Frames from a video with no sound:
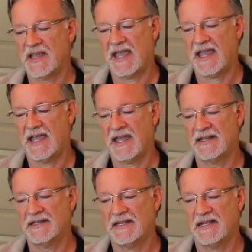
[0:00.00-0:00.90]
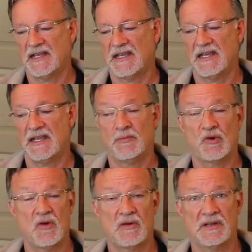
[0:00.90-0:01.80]
and he
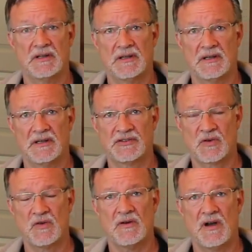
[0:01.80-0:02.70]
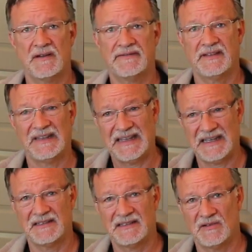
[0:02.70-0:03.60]
broke a screw off
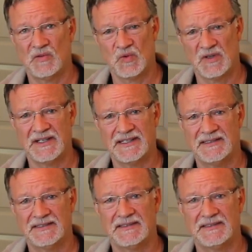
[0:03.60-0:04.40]
into the wood